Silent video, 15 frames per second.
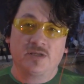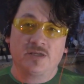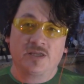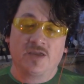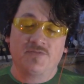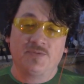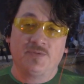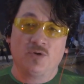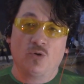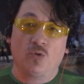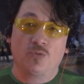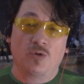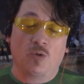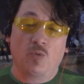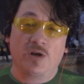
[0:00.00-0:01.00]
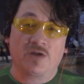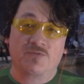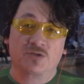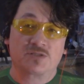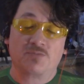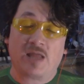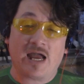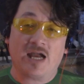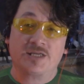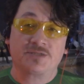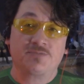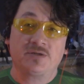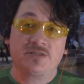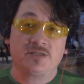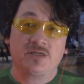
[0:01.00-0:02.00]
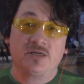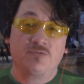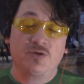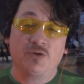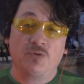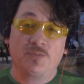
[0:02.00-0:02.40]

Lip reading: give them the old whatever splash, but Rhea